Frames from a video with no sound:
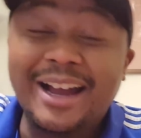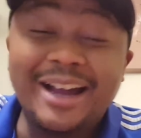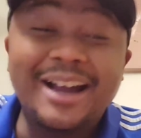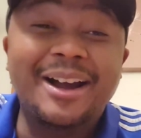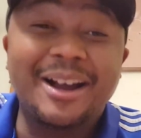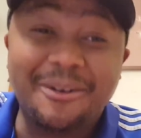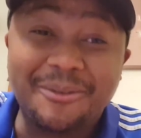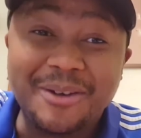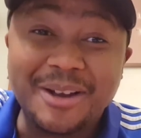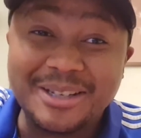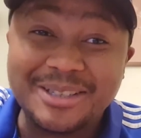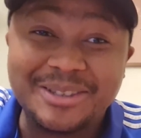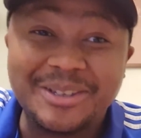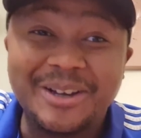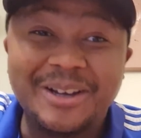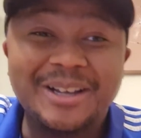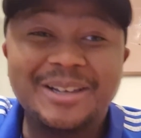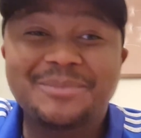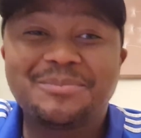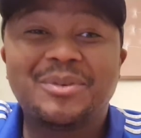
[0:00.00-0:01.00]
I'm gonna
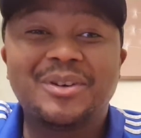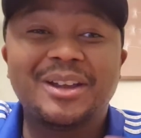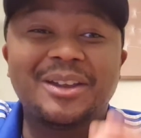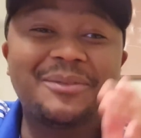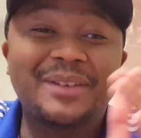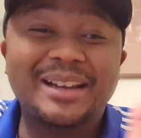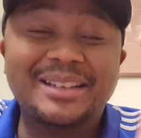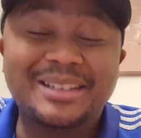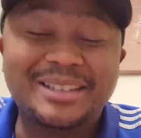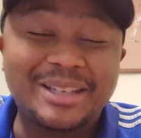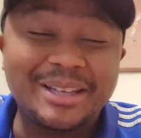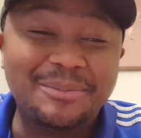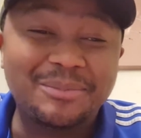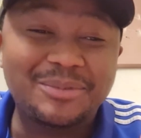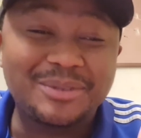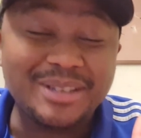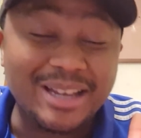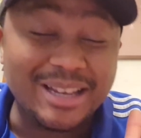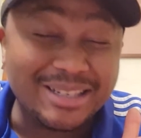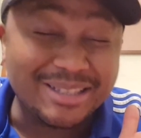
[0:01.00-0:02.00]
start. But if you like to keep
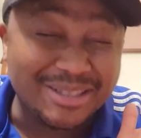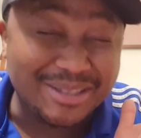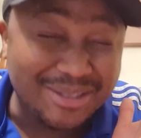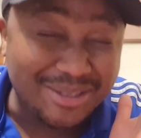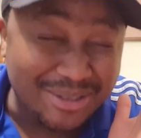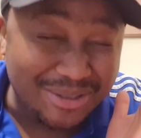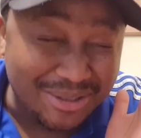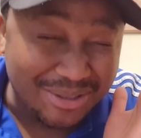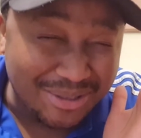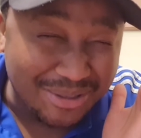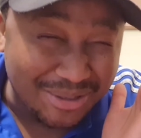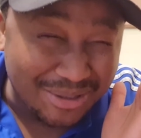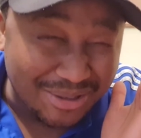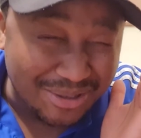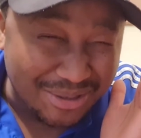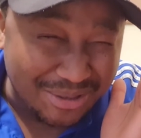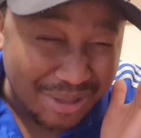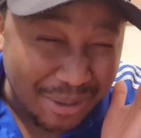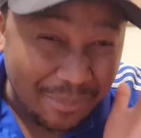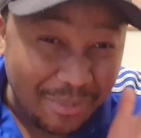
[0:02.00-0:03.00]

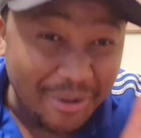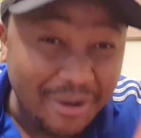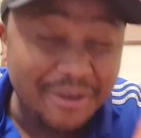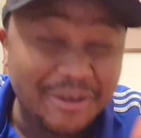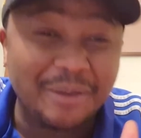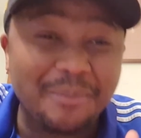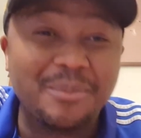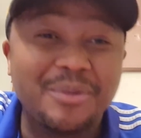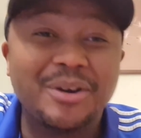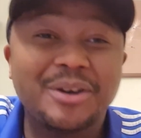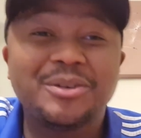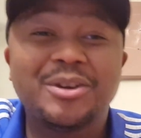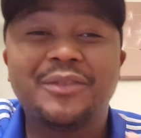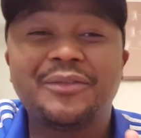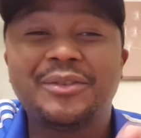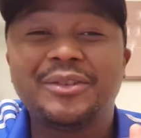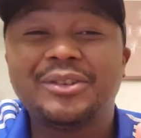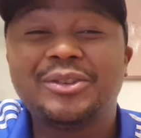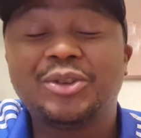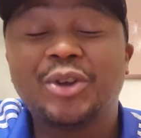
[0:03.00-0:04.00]
supporting your boy, don't